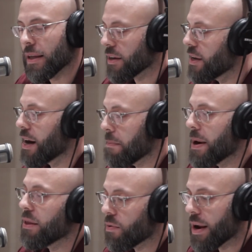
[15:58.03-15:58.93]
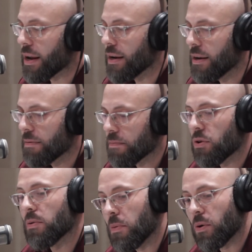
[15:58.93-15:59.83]
Like you got to pay the rent
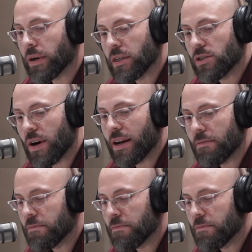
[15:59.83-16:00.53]
or the mortgage, right?